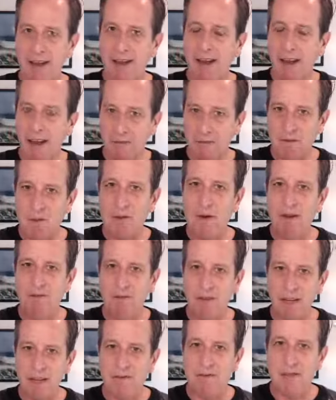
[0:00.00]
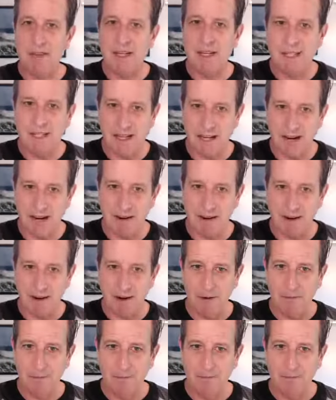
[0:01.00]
if you have lived this scenario.